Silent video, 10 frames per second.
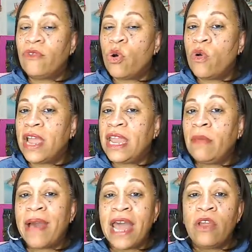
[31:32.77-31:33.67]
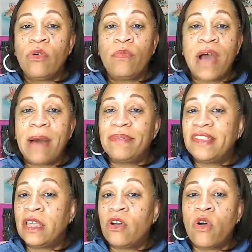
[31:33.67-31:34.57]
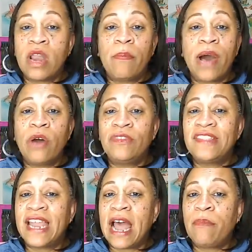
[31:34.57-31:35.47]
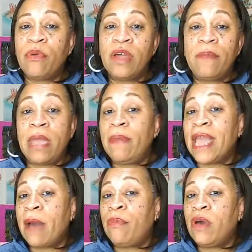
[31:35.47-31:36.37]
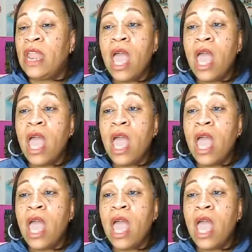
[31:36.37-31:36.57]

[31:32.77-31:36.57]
or anybody who pops in on a post that I put, maybe I put,